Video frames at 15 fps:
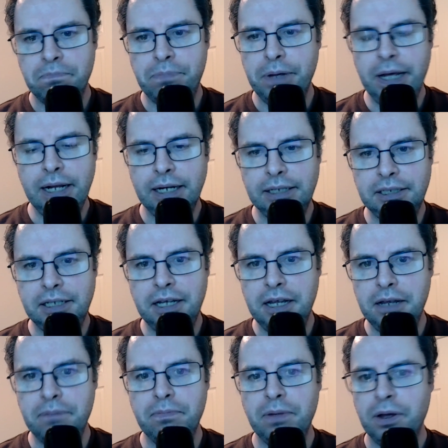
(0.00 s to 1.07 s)
being the
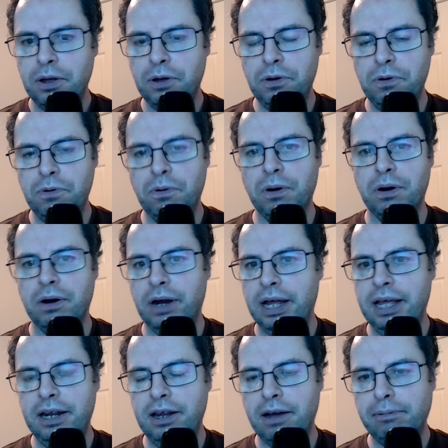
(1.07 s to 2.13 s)
team who were
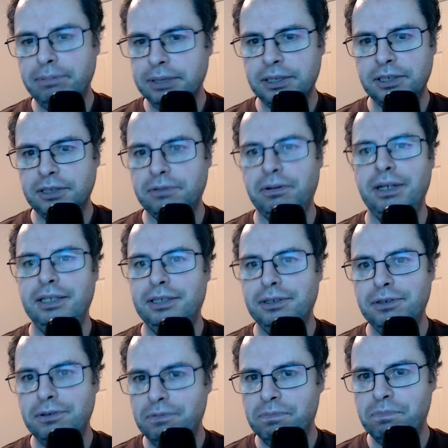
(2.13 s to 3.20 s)
in the opposition
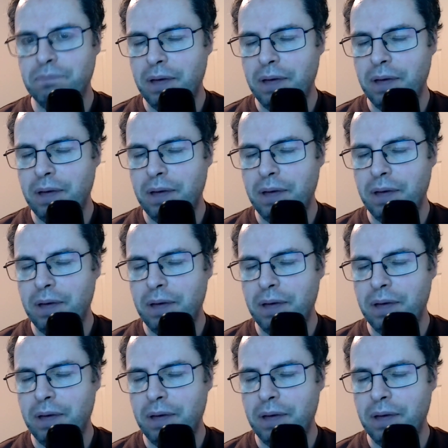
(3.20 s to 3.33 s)
22